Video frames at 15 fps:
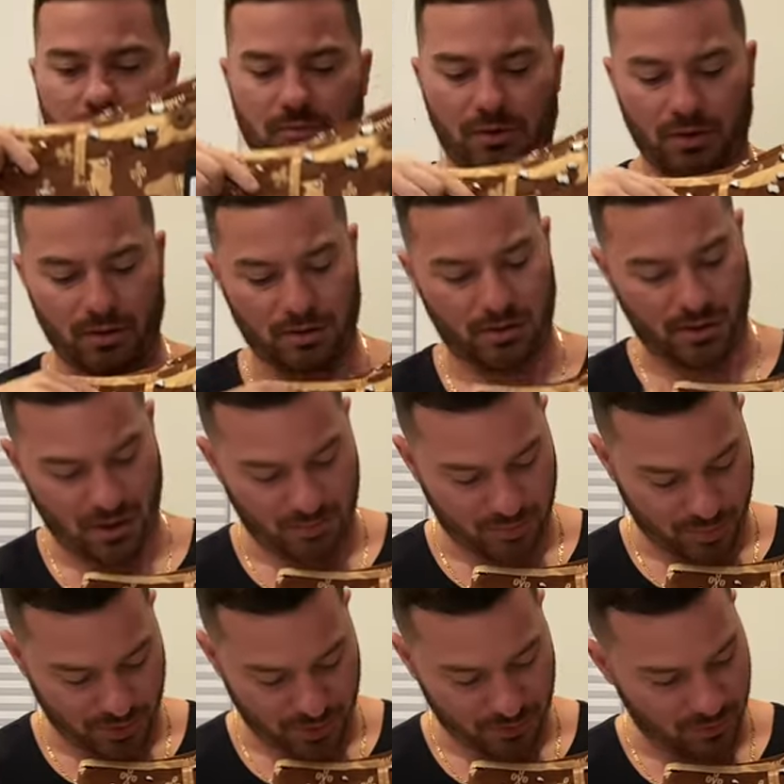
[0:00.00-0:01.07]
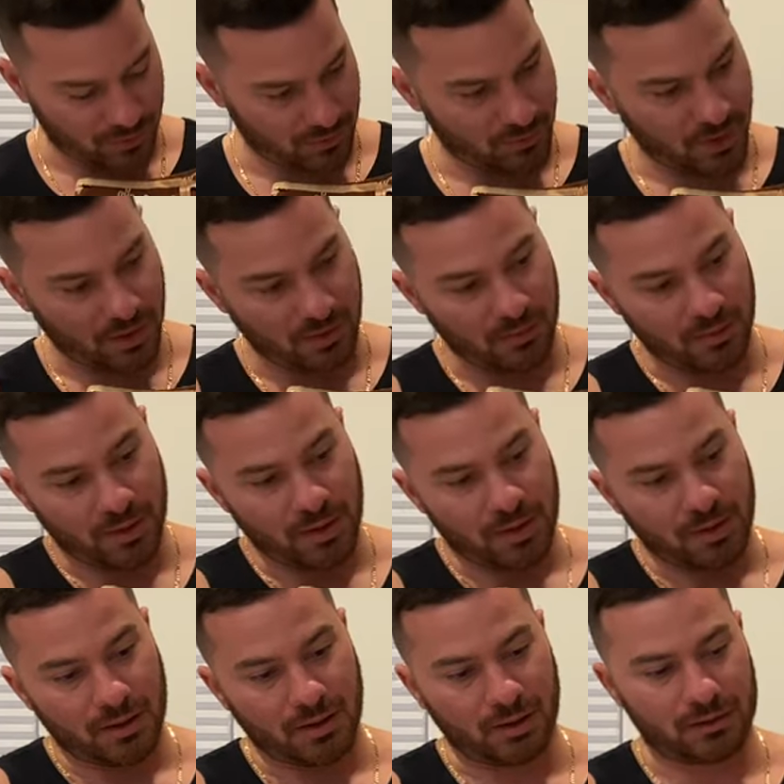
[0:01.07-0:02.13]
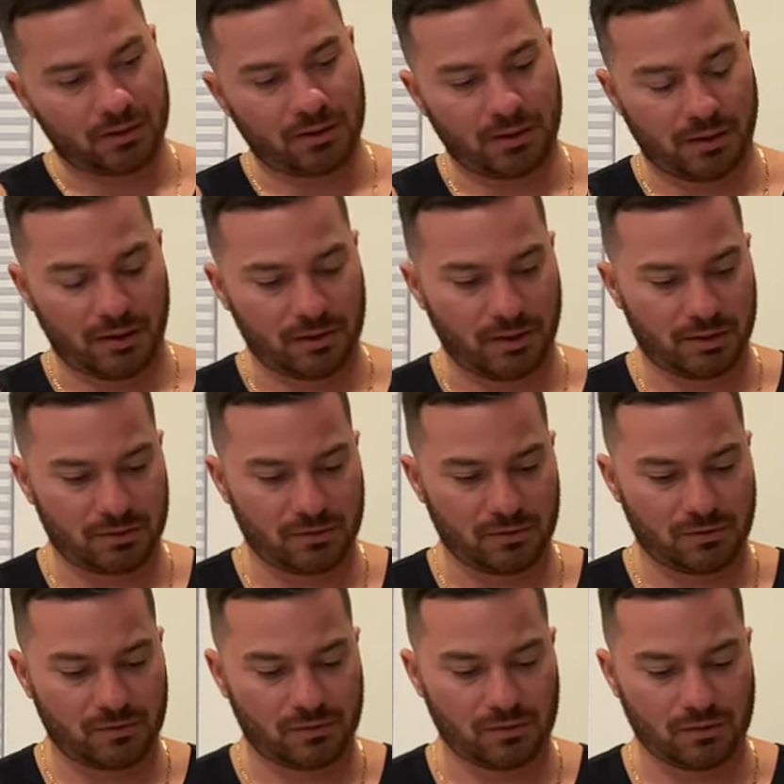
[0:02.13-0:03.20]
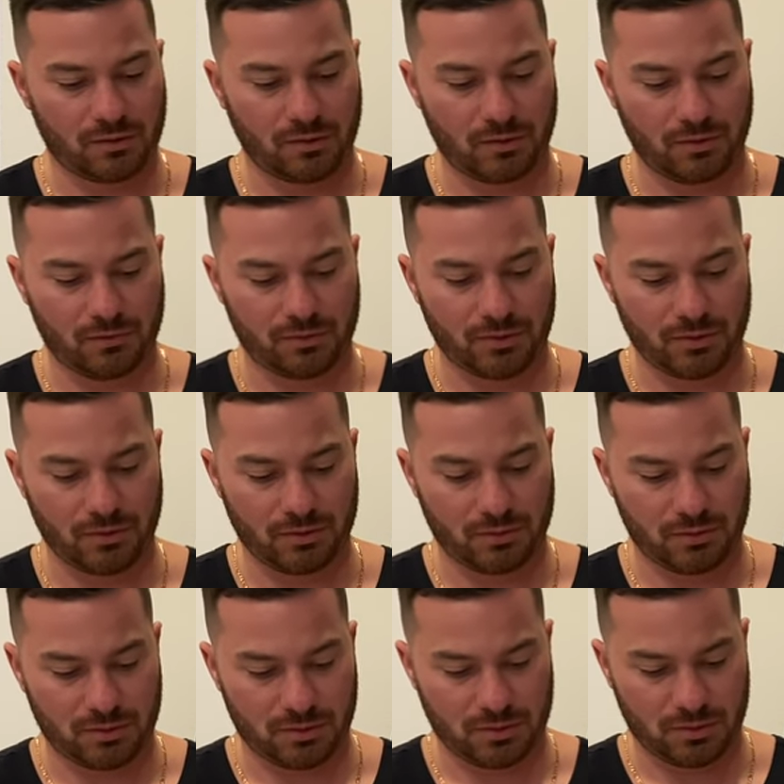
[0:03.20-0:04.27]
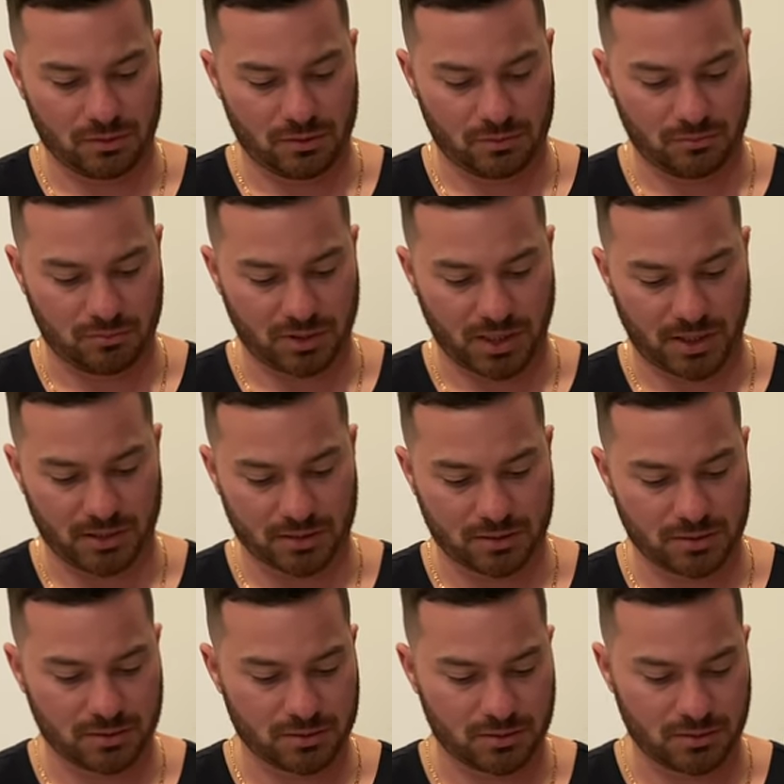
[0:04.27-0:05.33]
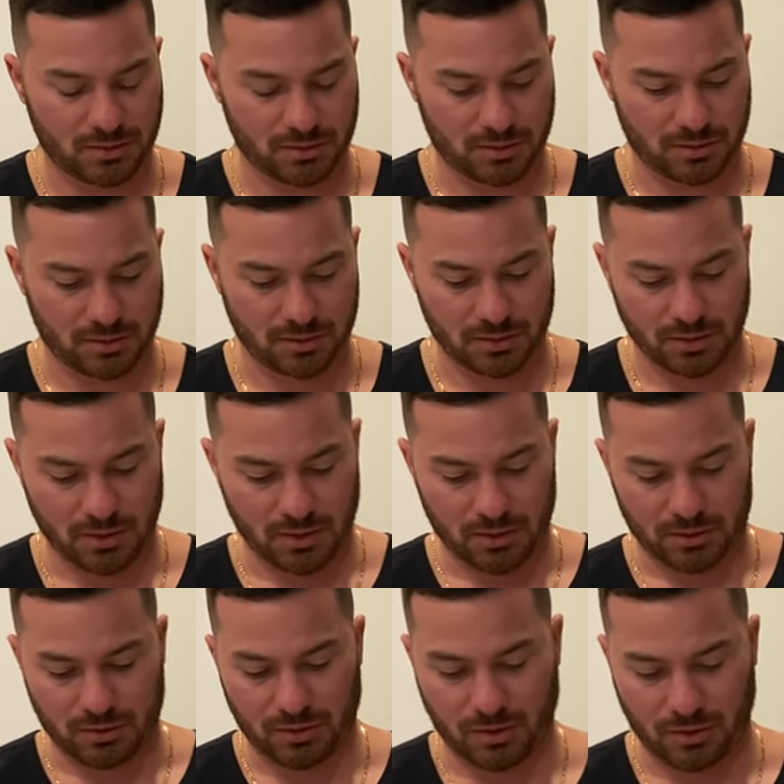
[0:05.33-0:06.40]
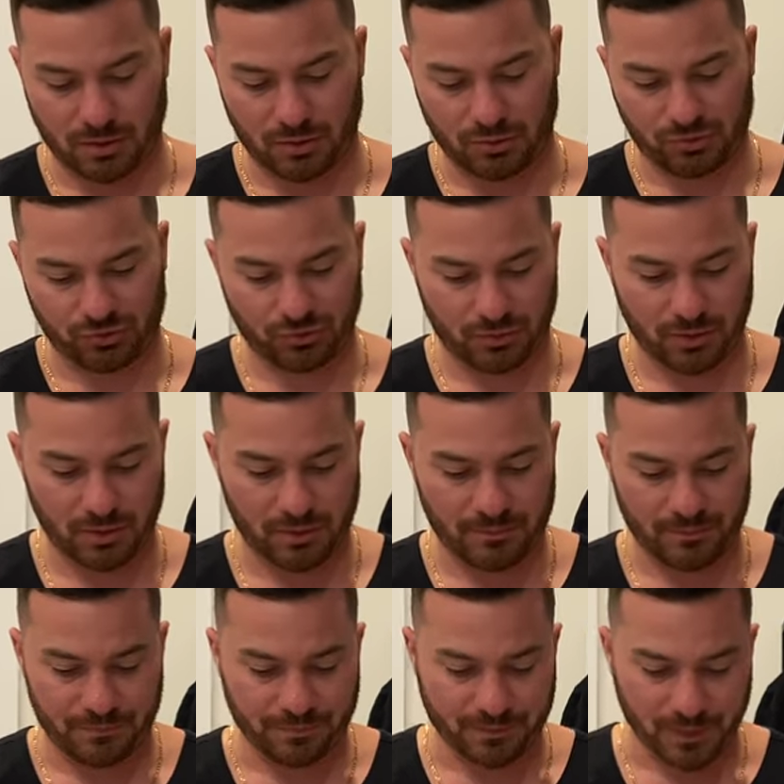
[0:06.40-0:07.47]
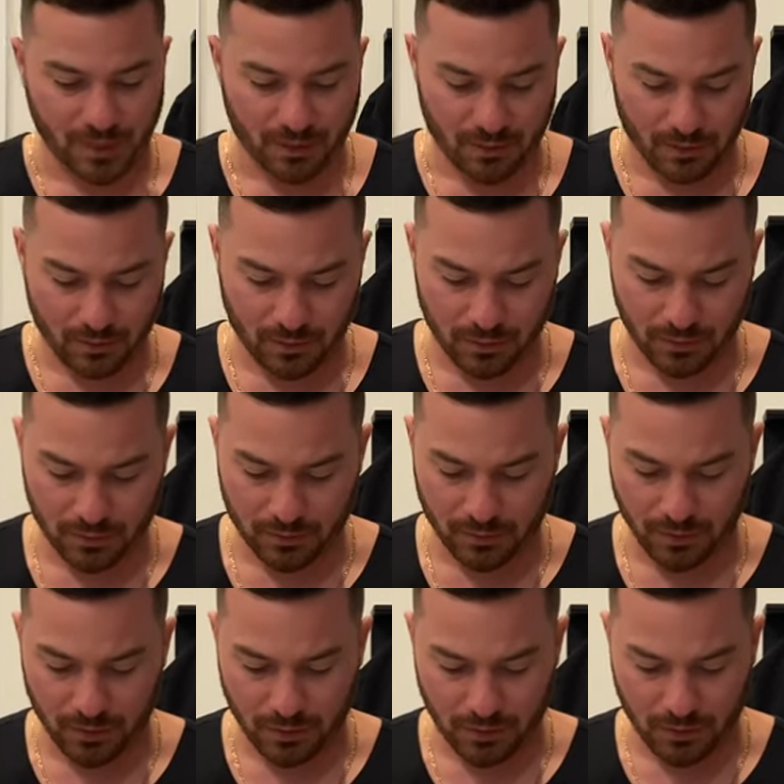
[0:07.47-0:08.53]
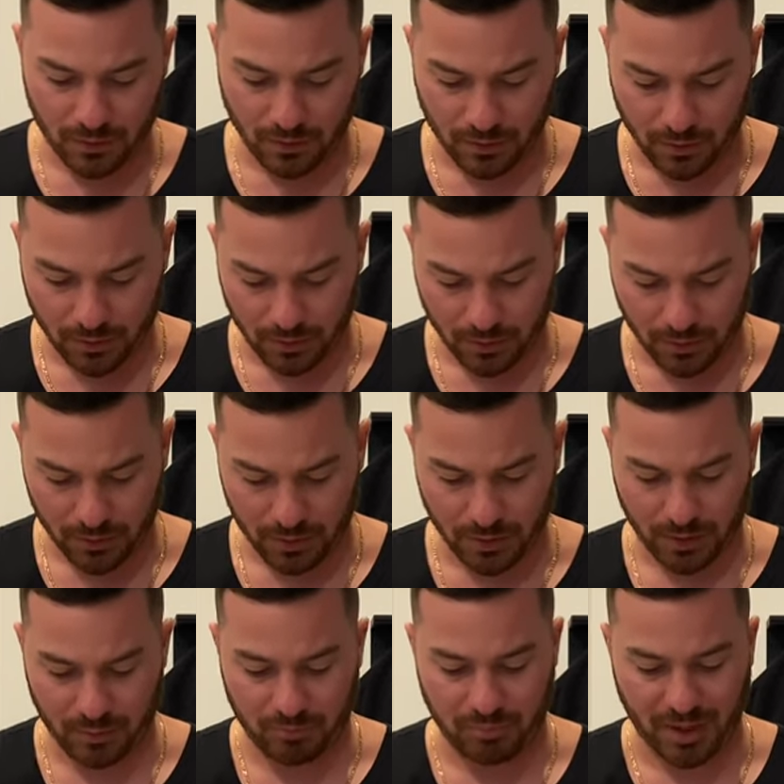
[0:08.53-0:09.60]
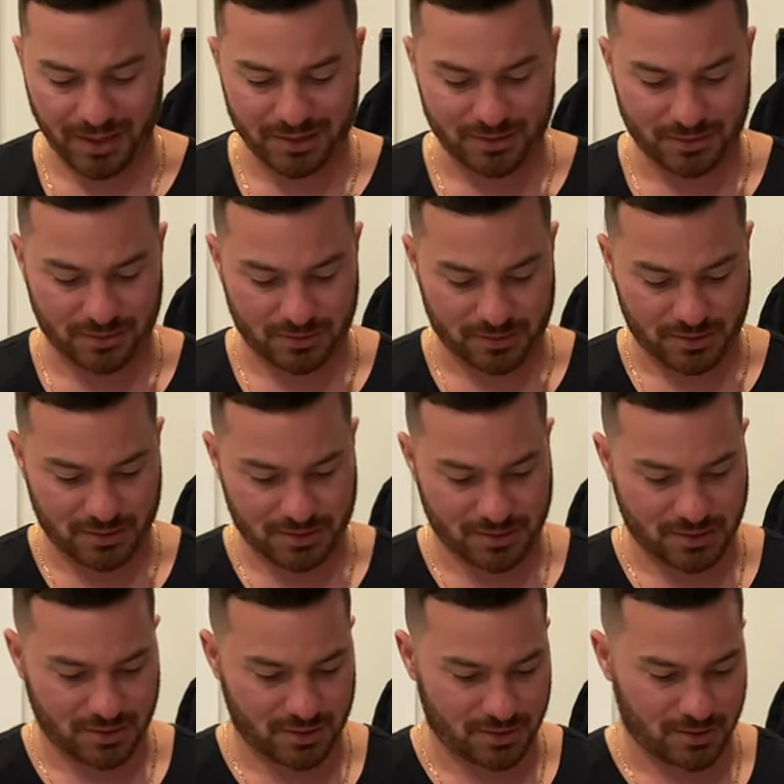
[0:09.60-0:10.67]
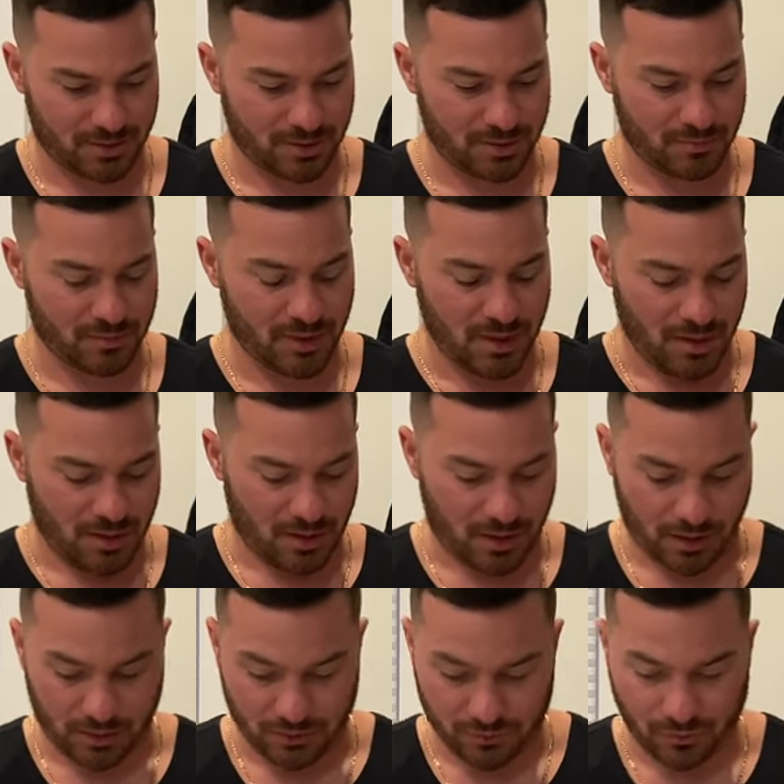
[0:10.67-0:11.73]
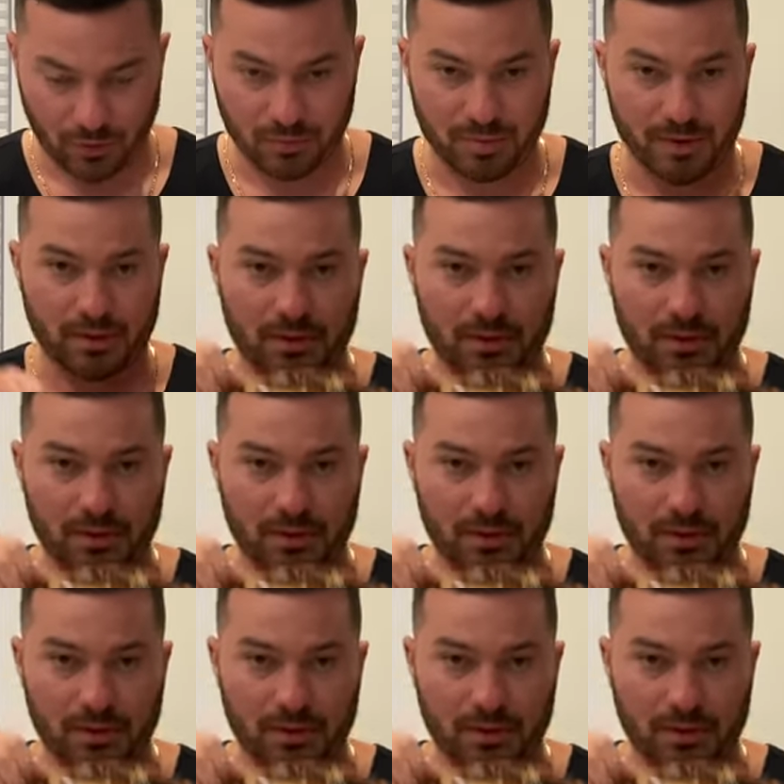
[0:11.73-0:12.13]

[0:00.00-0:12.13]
monogram print throughout. And then I like this, the OVO um, black on the, the cargo short. And they are a button, that's kind of lame. I was hoping